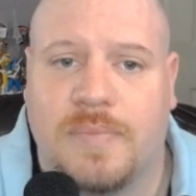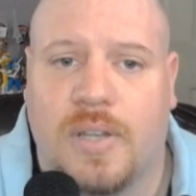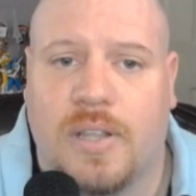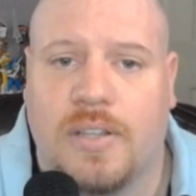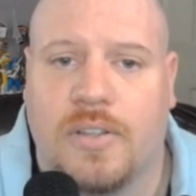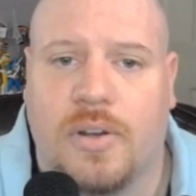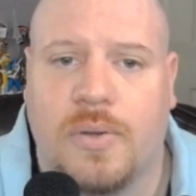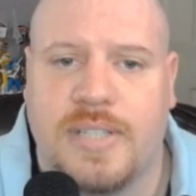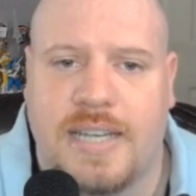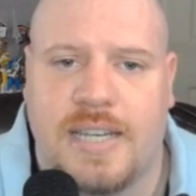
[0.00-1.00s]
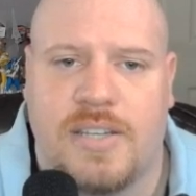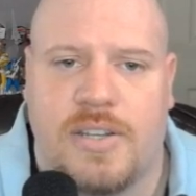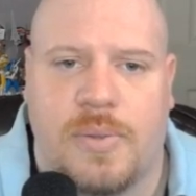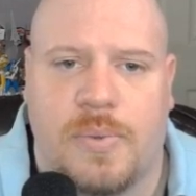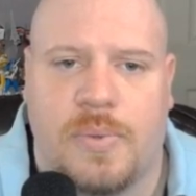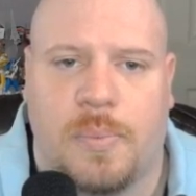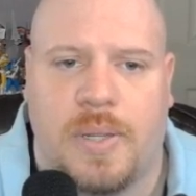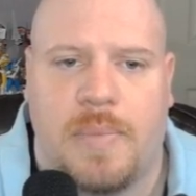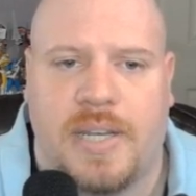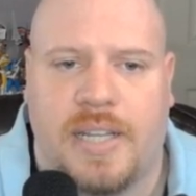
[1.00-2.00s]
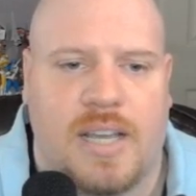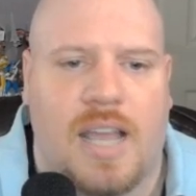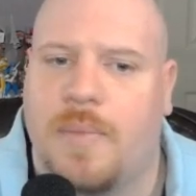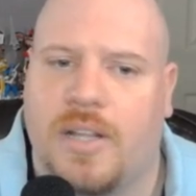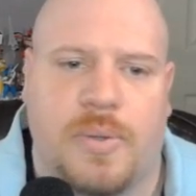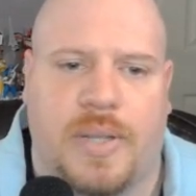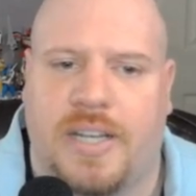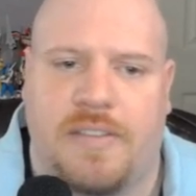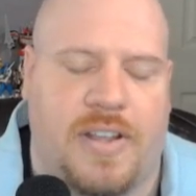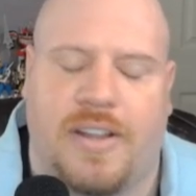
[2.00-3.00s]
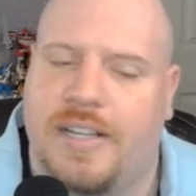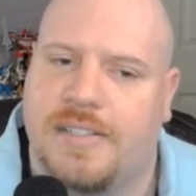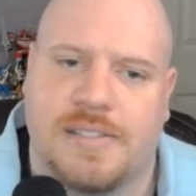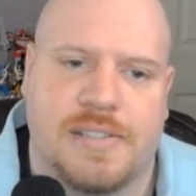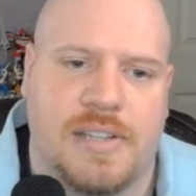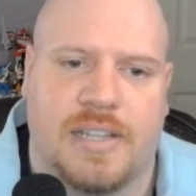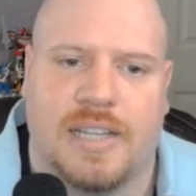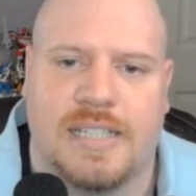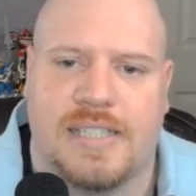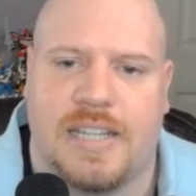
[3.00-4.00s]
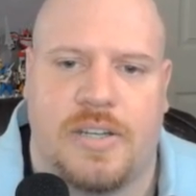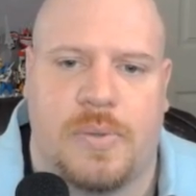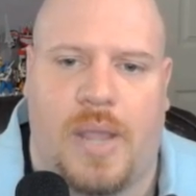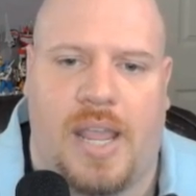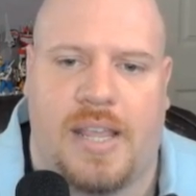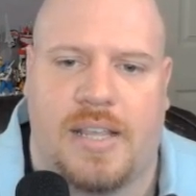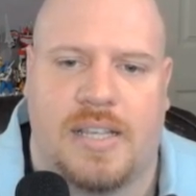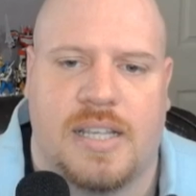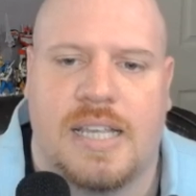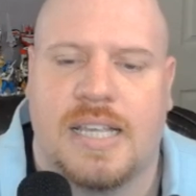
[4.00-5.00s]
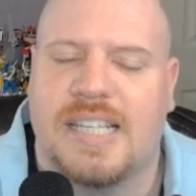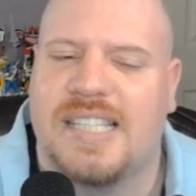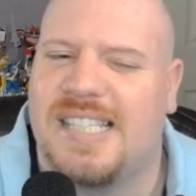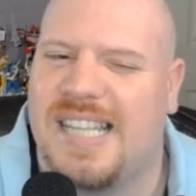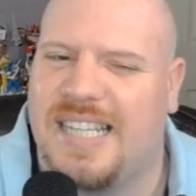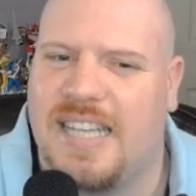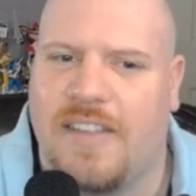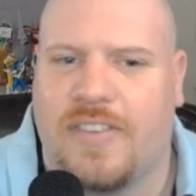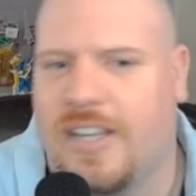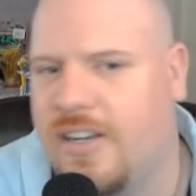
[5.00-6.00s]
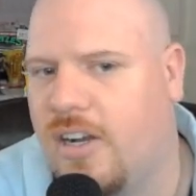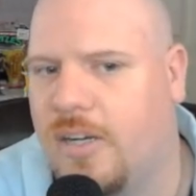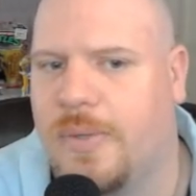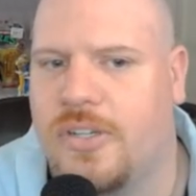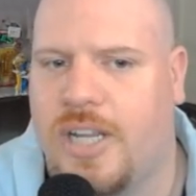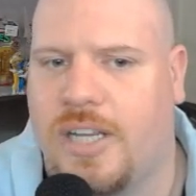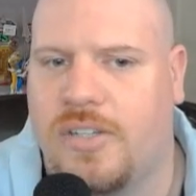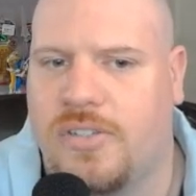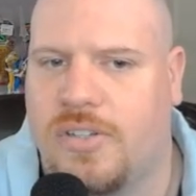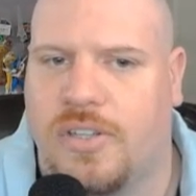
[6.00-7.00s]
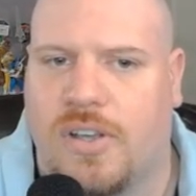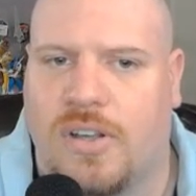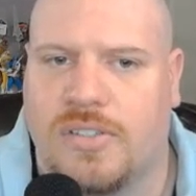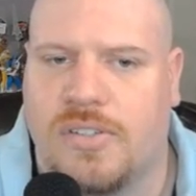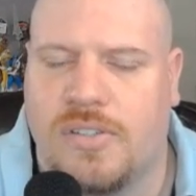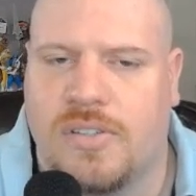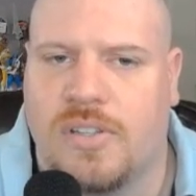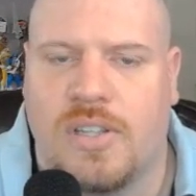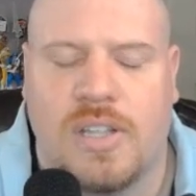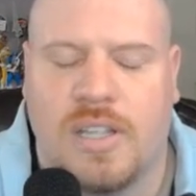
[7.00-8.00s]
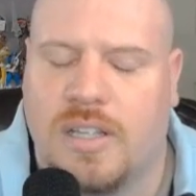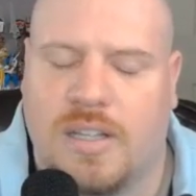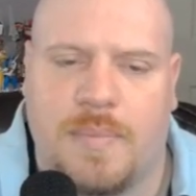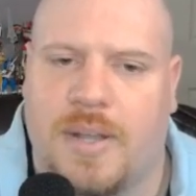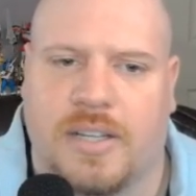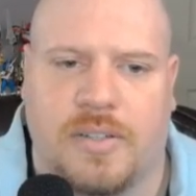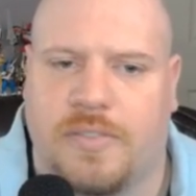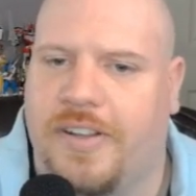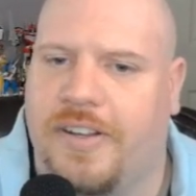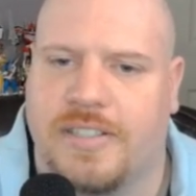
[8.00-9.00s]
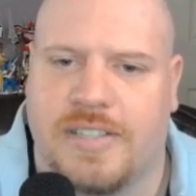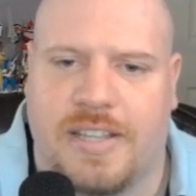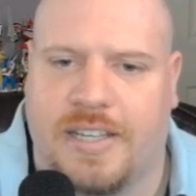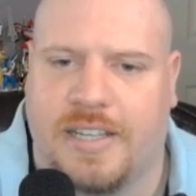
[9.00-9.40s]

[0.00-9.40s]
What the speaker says: You'll notice I didn't do the Wii Mini. I'm not doing any variants unless they do a significant hardware change to the console. I'm not going to do variants. I think